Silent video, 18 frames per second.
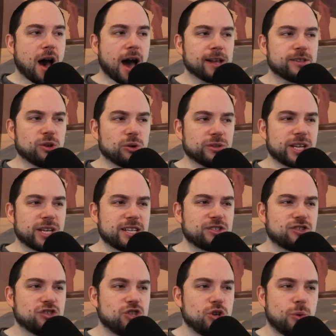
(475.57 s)
I don't think
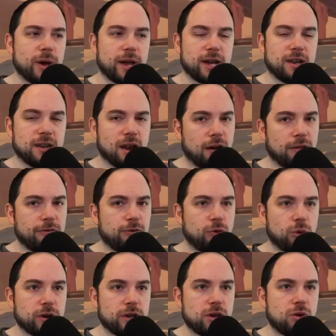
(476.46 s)
it's doing enough
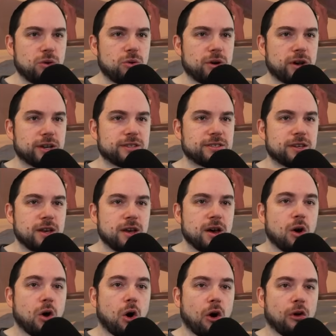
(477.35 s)
for you because
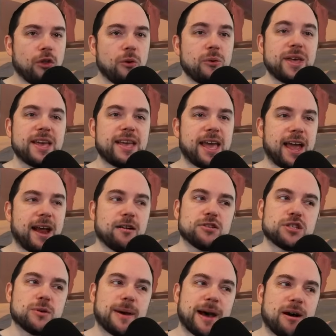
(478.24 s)
although he
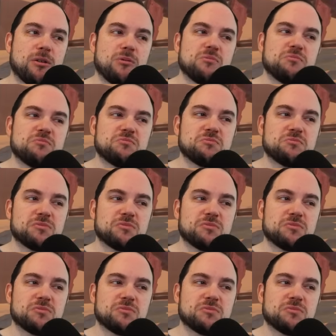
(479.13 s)
cares about